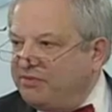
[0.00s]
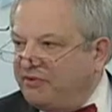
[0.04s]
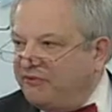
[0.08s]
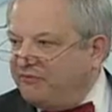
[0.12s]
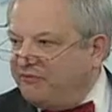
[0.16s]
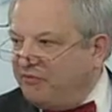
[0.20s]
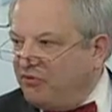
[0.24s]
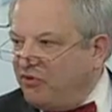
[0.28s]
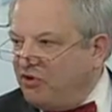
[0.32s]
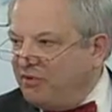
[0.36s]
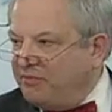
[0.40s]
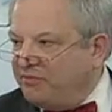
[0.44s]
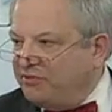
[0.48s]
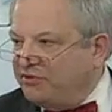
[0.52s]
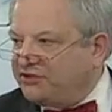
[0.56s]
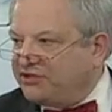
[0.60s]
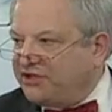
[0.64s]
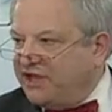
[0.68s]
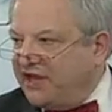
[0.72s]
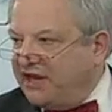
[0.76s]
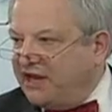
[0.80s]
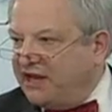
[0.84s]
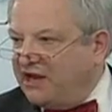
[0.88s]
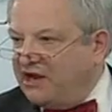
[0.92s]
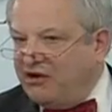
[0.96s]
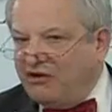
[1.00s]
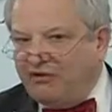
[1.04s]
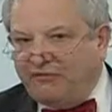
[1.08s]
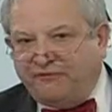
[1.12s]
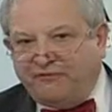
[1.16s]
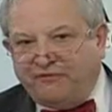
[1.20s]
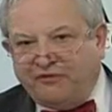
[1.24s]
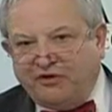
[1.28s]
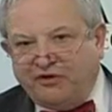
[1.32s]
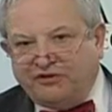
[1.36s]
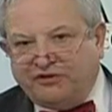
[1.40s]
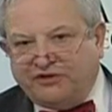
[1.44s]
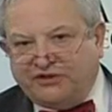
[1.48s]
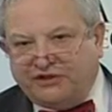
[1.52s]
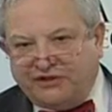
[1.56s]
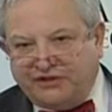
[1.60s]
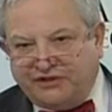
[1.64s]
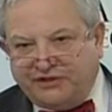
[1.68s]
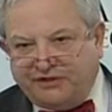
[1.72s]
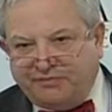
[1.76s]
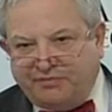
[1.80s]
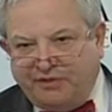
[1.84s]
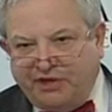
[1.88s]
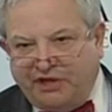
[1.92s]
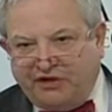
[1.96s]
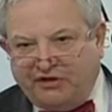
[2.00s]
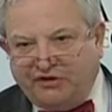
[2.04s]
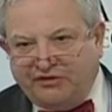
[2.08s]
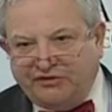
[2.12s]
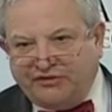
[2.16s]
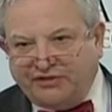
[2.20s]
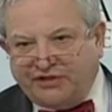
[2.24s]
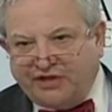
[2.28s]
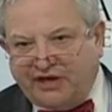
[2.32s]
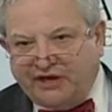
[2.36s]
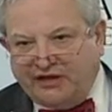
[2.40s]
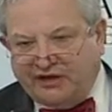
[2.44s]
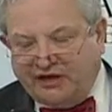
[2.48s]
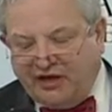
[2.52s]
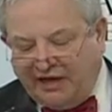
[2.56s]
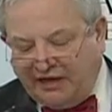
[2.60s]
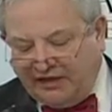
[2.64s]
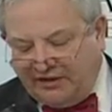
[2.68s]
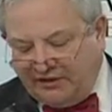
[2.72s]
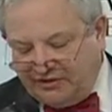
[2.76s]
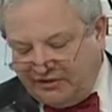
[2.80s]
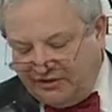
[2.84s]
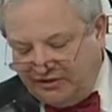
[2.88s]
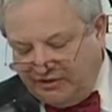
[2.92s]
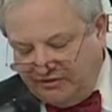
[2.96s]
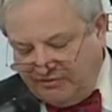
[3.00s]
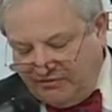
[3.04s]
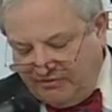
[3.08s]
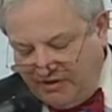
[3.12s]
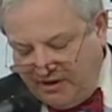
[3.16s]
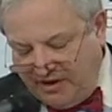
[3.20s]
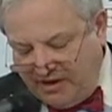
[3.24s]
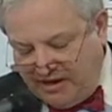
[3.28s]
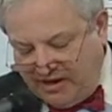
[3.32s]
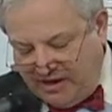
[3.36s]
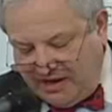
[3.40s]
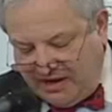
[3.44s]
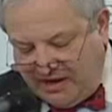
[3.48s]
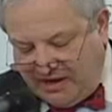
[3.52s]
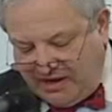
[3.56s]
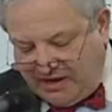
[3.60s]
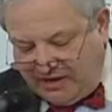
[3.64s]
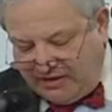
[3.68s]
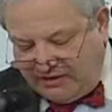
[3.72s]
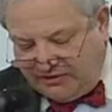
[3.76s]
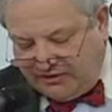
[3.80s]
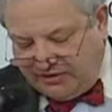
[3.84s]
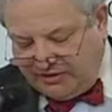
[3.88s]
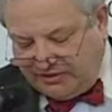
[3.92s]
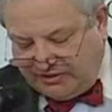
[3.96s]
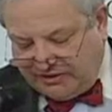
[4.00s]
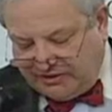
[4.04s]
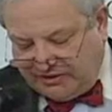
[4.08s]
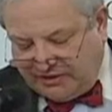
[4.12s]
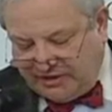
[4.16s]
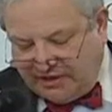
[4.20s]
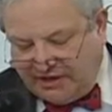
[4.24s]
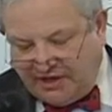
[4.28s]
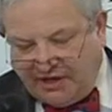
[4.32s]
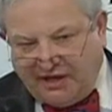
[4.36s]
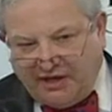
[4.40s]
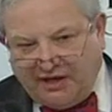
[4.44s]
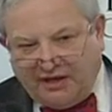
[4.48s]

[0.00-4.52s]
Before presenting our first speakers, I'd like to just